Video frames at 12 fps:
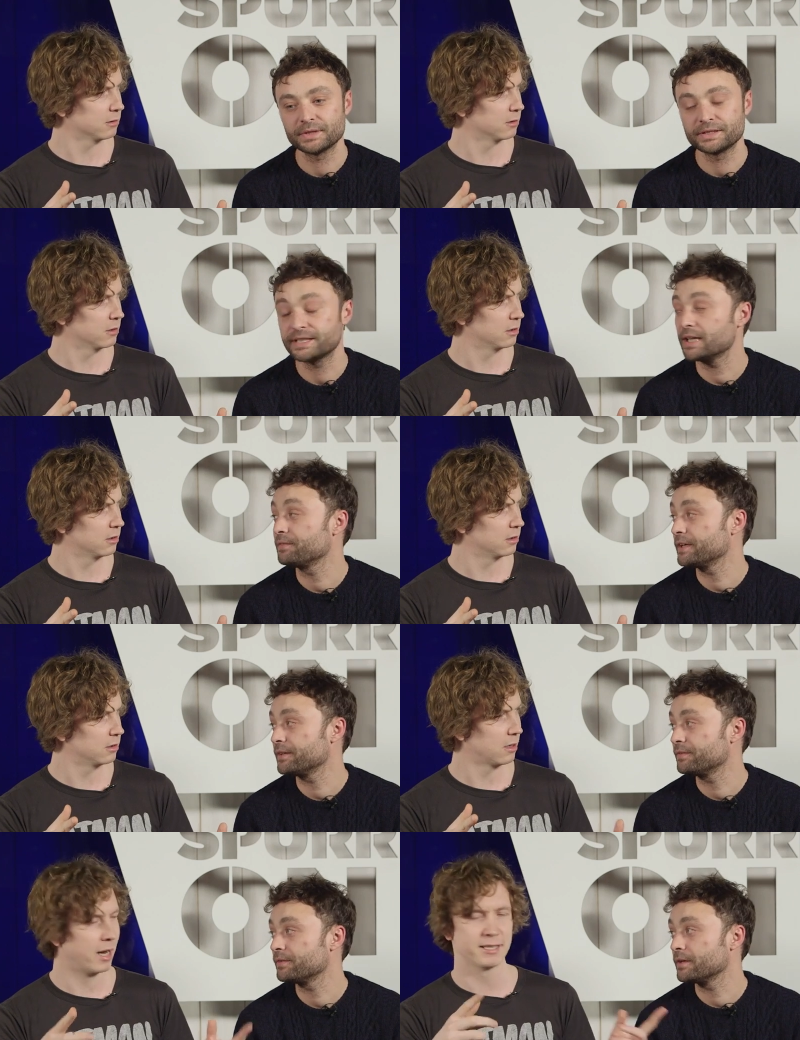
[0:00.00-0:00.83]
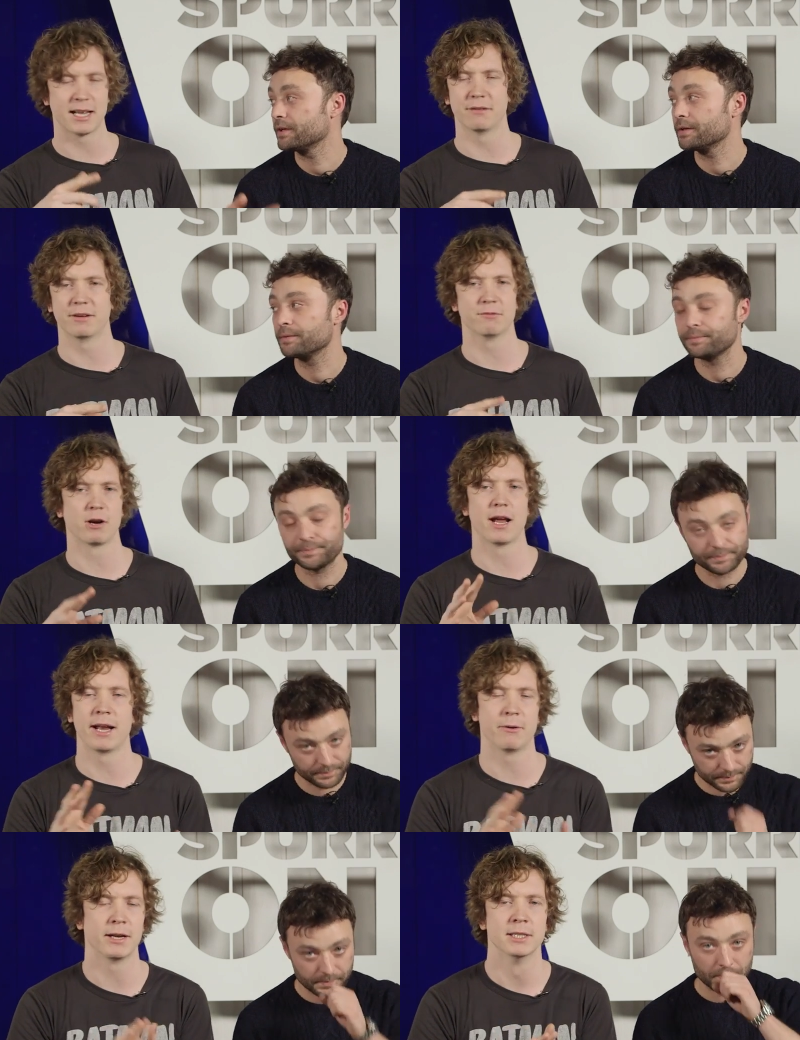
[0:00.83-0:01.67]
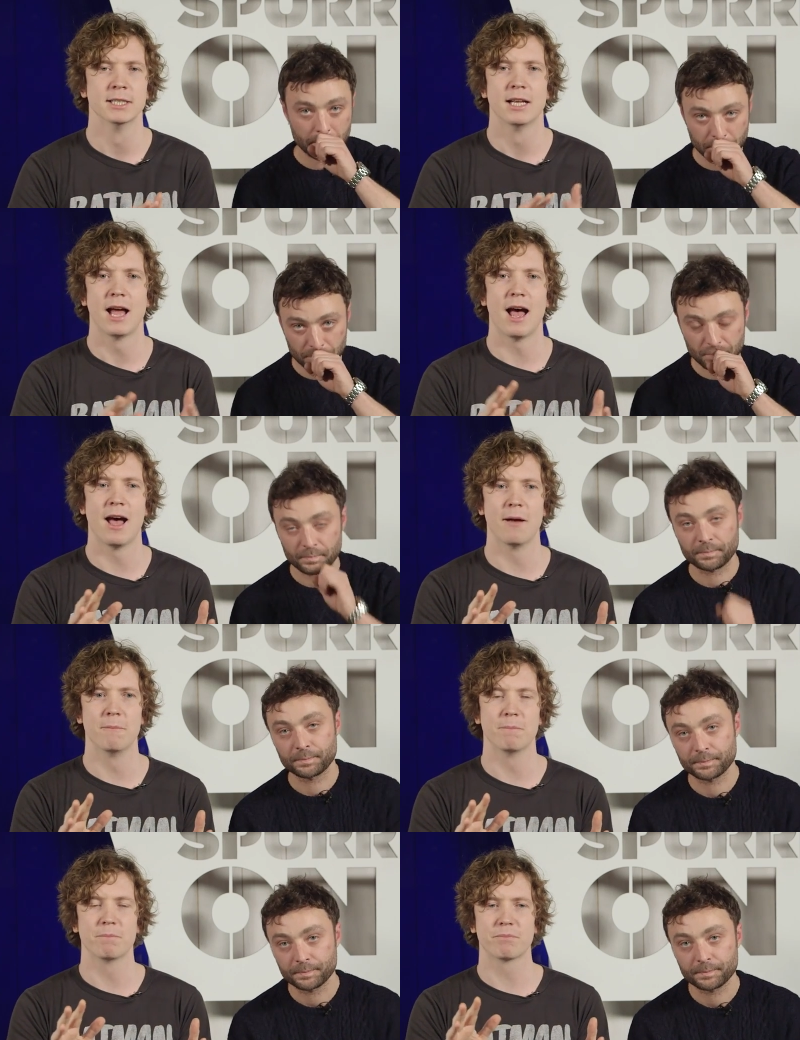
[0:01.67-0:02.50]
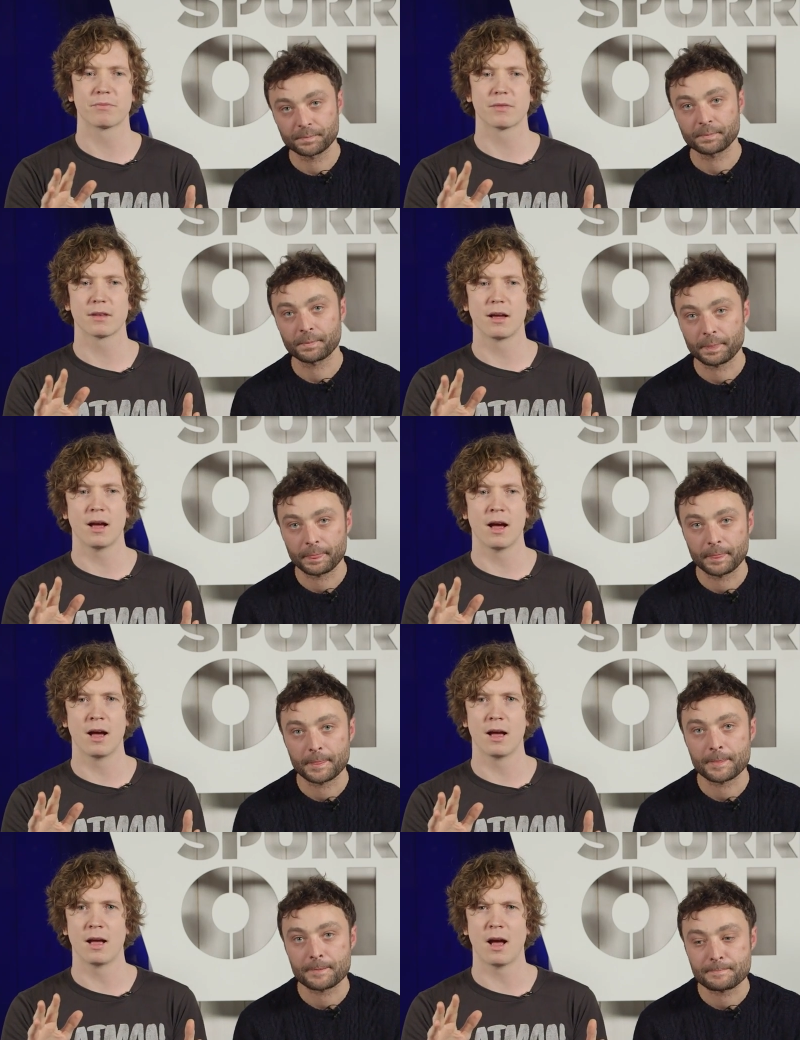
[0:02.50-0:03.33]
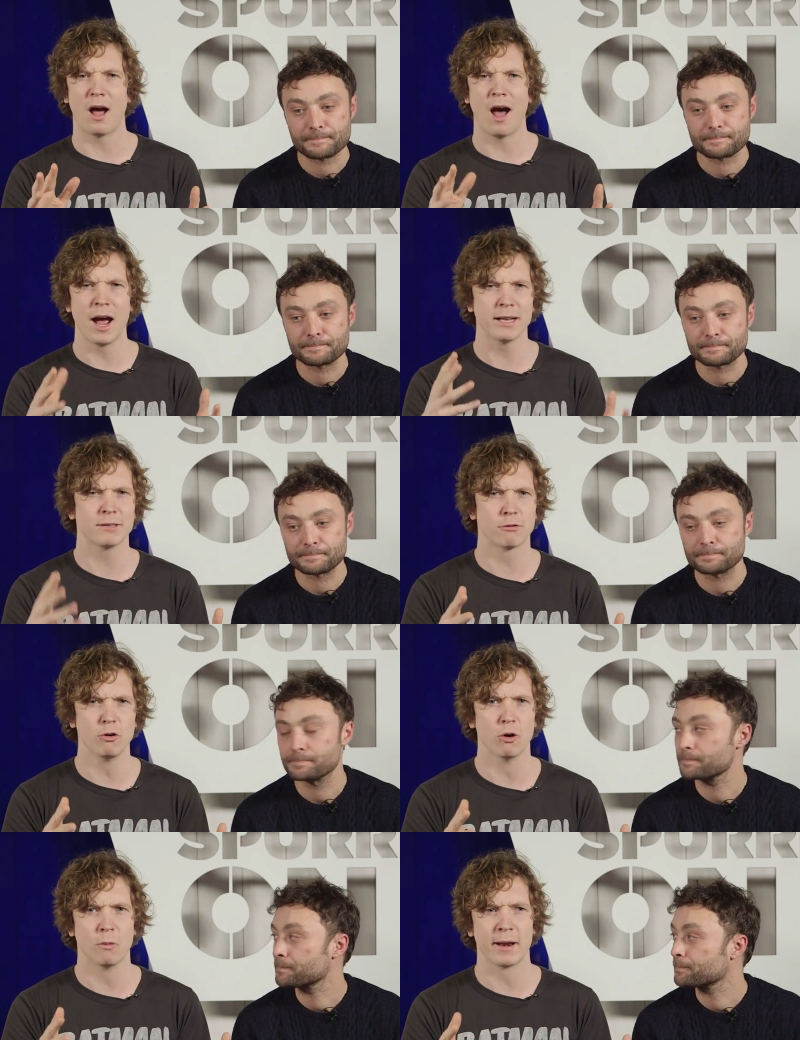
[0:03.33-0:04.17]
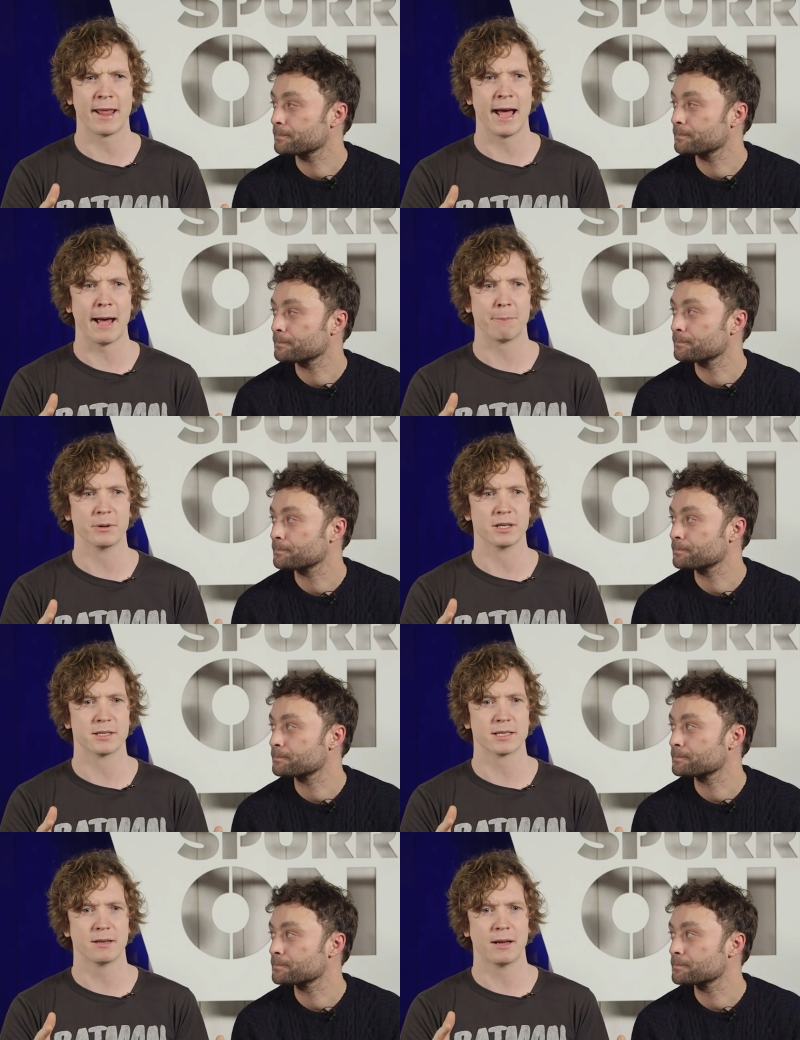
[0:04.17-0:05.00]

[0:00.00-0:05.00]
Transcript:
Speaker 1: In Tel Aviv. In Tel Aviv, right? Anyway, um, uh, I thought when that happened,